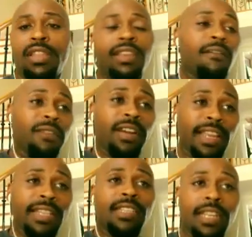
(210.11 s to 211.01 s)
They are very
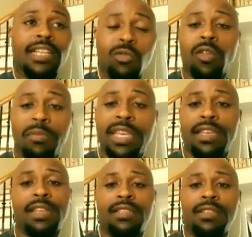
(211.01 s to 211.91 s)
intellectual
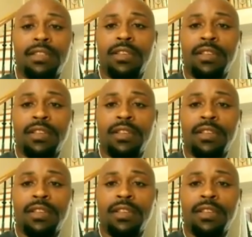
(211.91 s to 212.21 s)
beings.